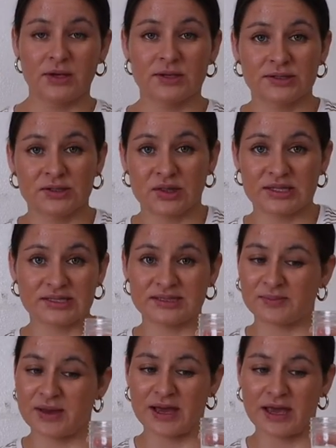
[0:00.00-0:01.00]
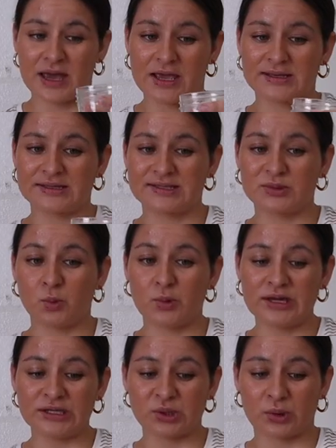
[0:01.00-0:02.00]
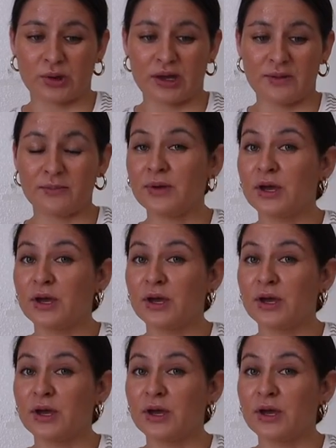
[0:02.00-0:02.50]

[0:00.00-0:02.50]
So this is my sweet cream.